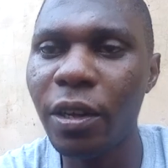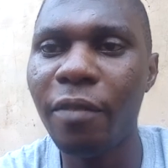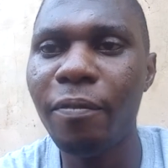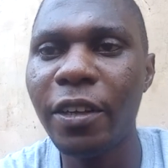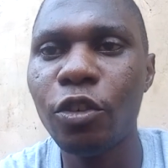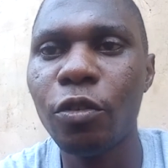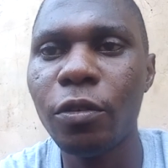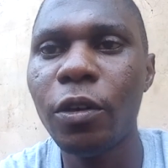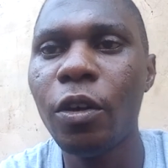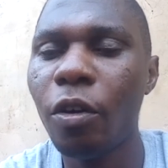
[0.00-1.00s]
I
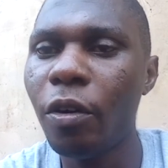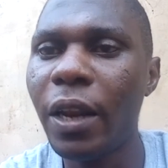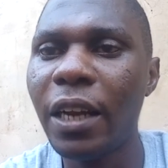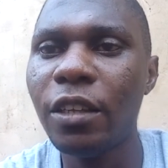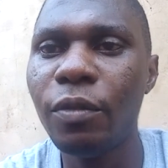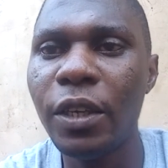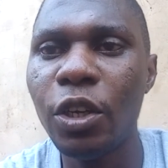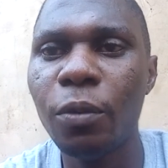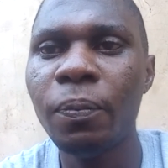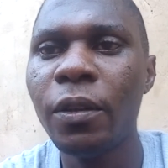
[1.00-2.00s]
mentioned under this
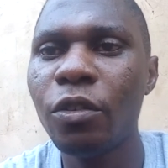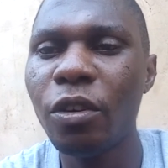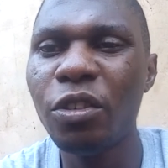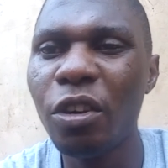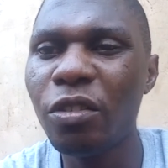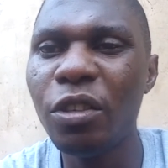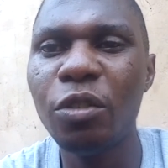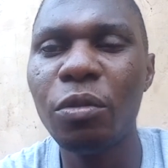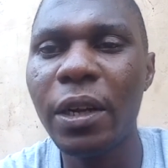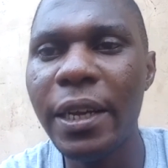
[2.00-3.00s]
video. So you just need
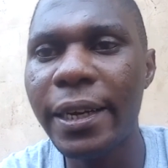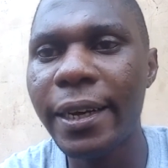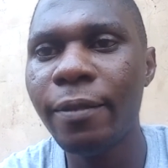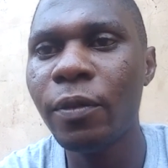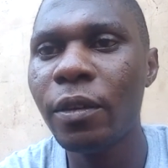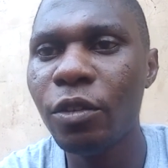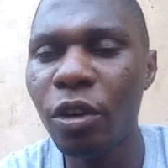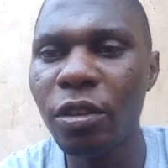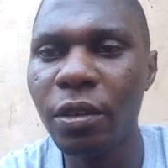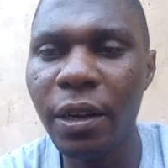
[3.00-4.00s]
to click
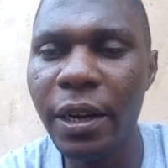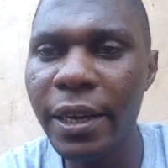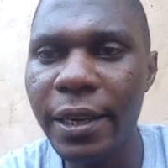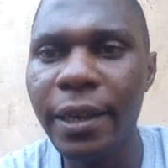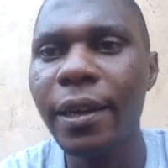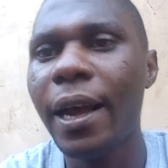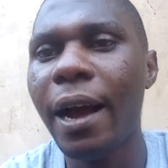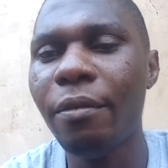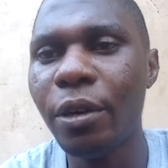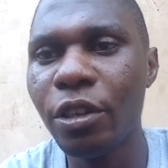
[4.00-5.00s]

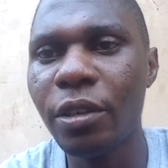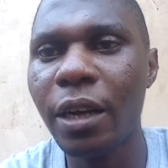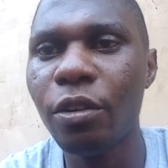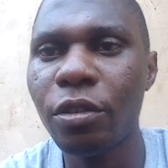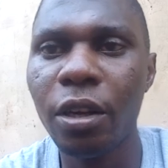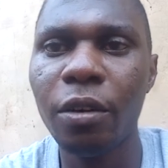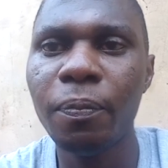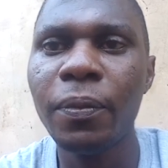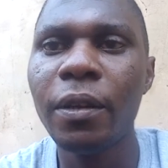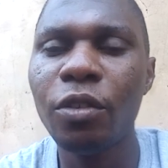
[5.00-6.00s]
and register
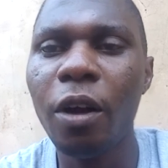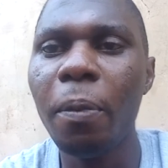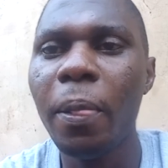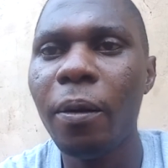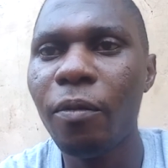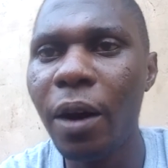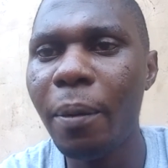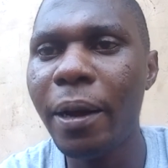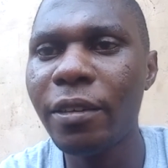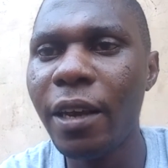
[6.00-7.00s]
yourself. So what
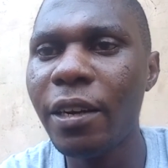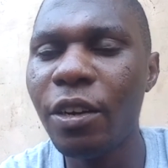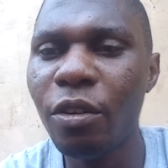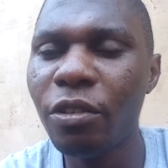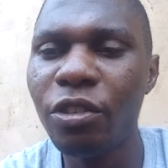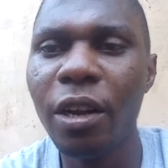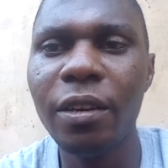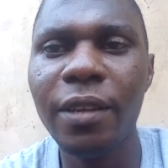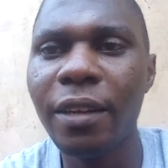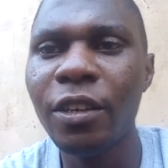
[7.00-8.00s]
am I saying in a nutshell
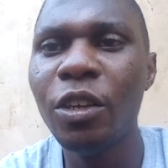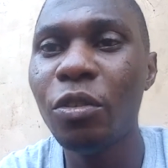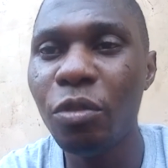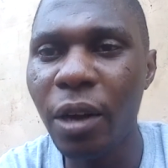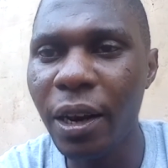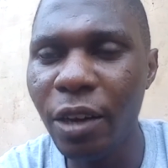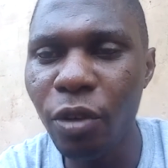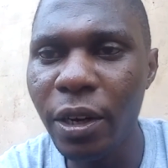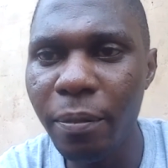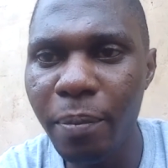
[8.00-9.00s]
is that you can
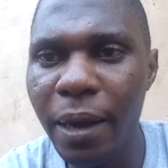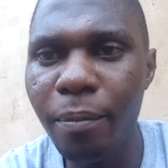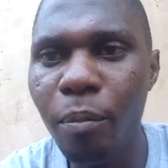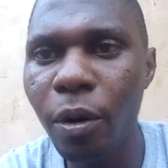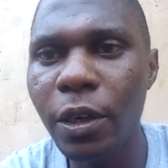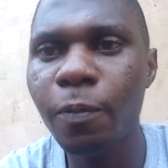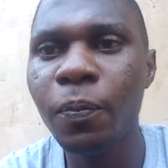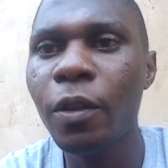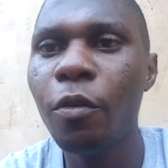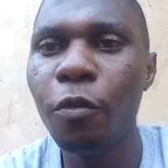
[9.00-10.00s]
actually make money
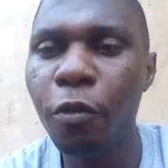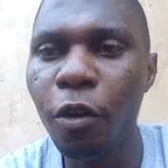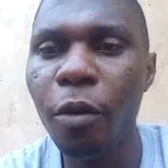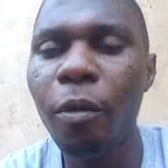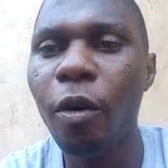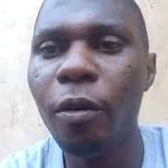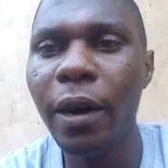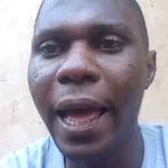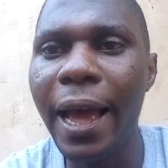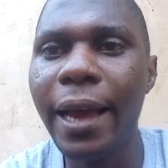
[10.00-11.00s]
from
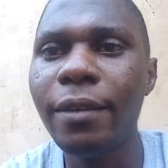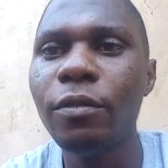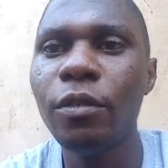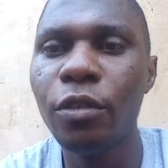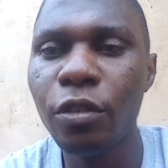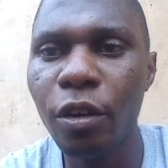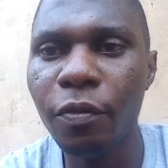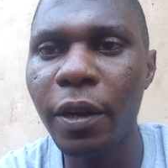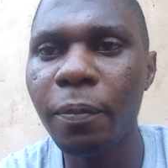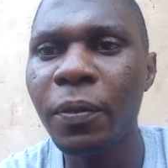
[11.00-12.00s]
online
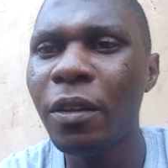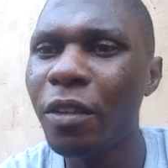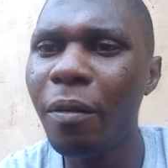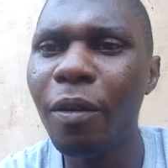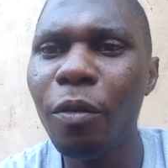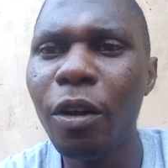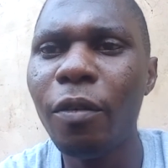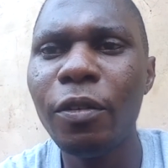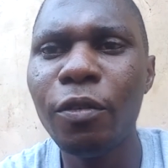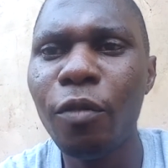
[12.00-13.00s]
survey. Now, one
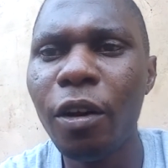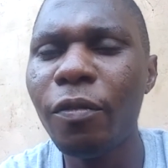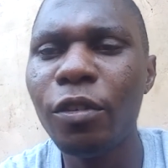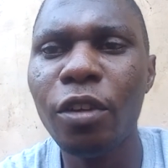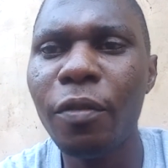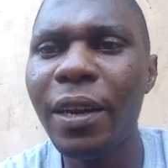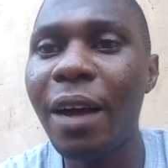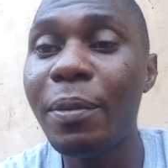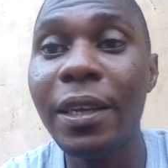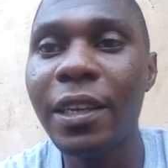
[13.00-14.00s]
of the survey that
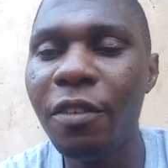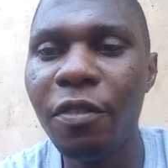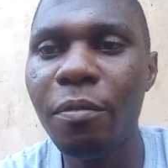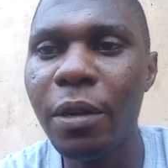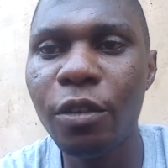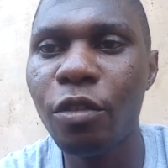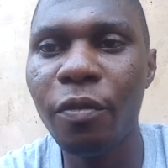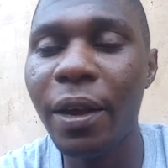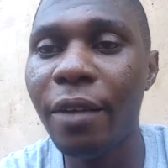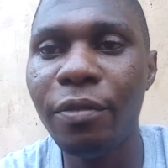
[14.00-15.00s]
have been giving me
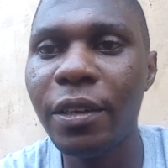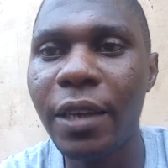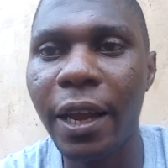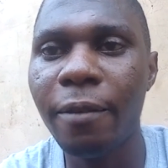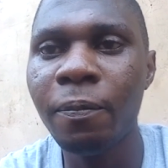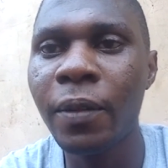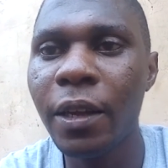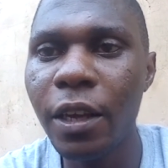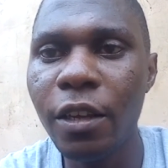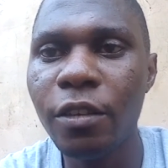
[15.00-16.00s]
survey every day
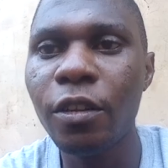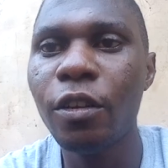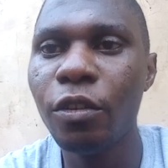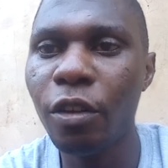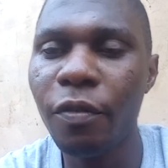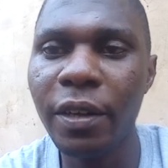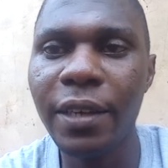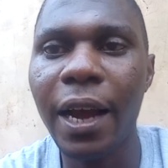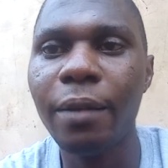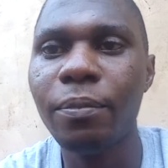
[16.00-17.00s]
is
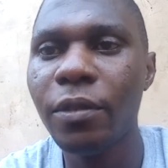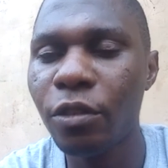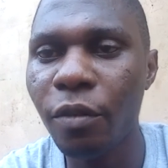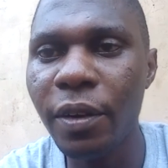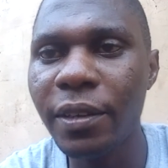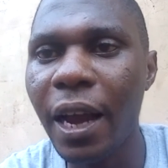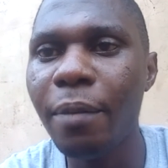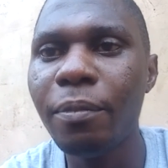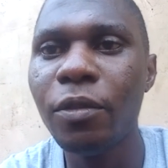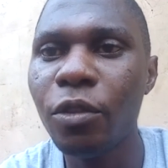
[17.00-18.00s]

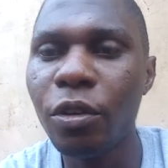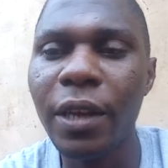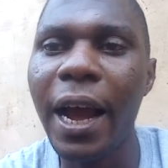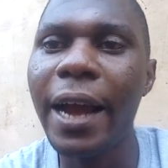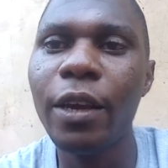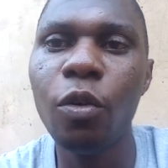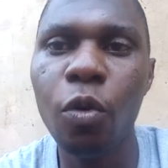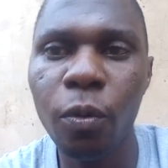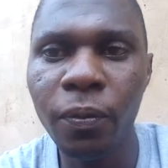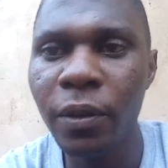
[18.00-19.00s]

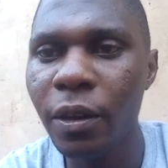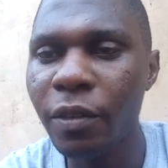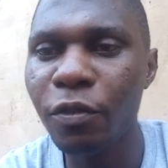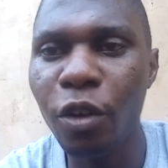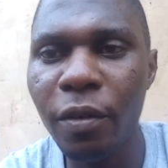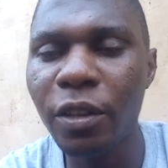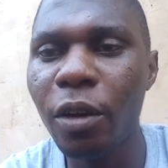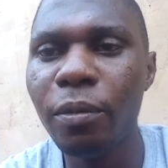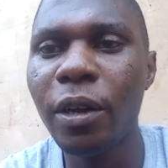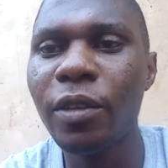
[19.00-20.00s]
surveytime.io.
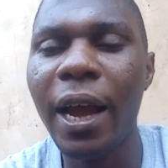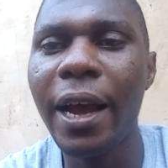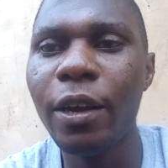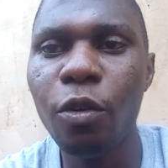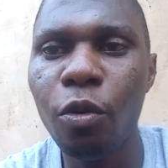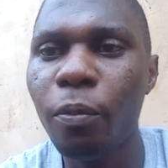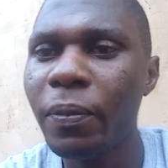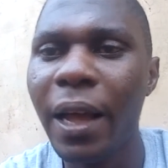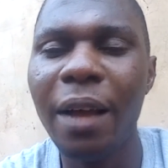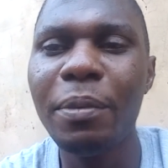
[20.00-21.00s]
surveytime.io
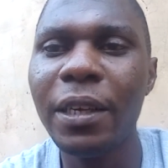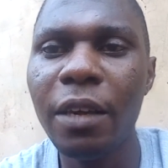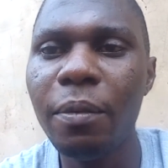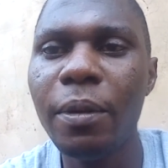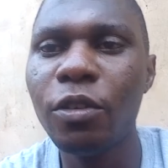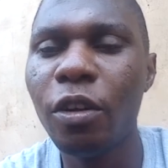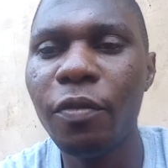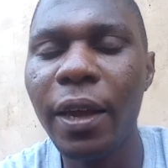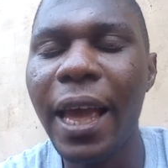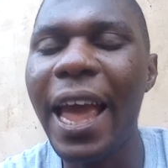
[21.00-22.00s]
have been giving me
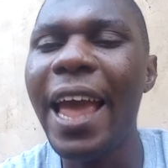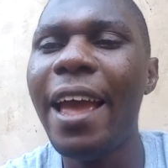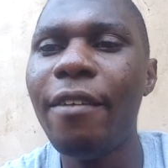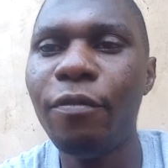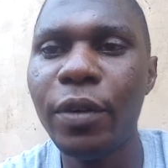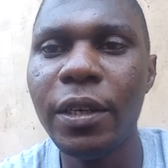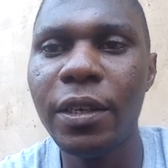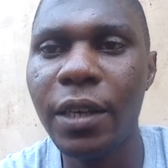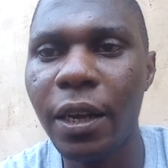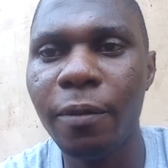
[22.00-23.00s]
survey every
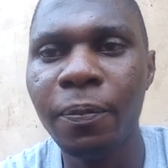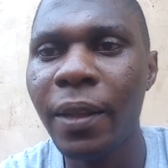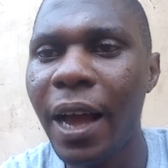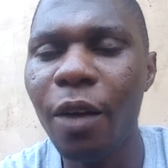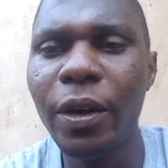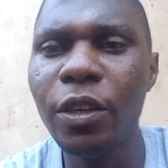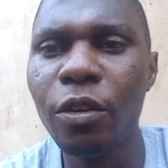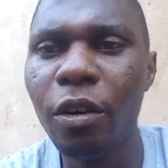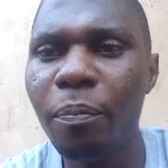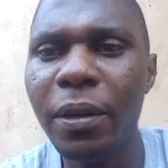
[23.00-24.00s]
day. And when you
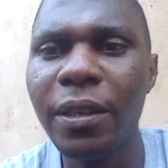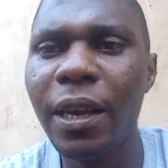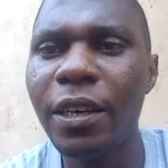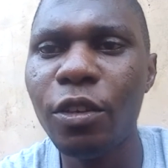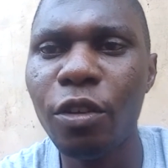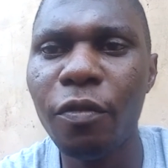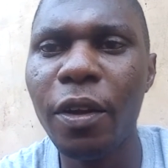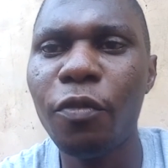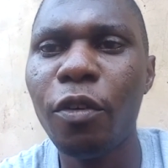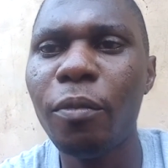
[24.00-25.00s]
complete any
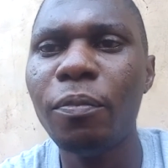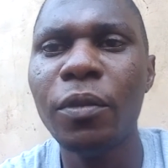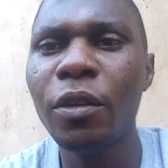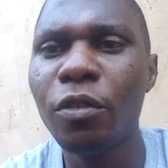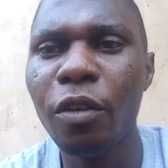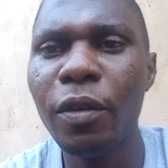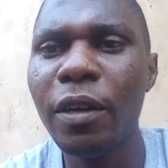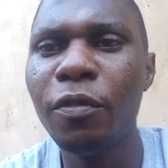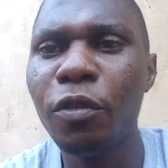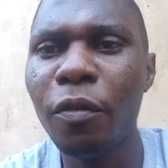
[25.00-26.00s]
survey from
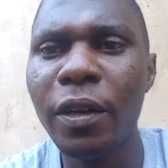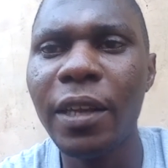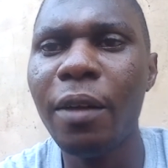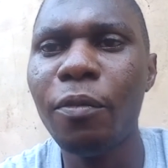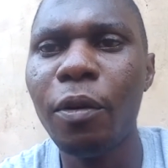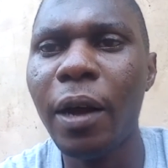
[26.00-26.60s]
surveytime.io,